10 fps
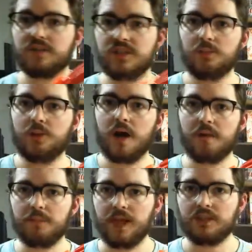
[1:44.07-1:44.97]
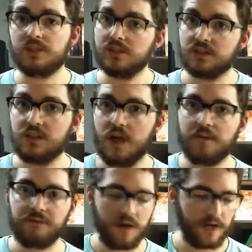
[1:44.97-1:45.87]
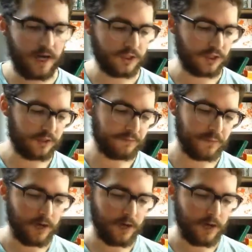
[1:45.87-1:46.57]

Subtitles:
single prime blaster, and it's a lot of fun, actually.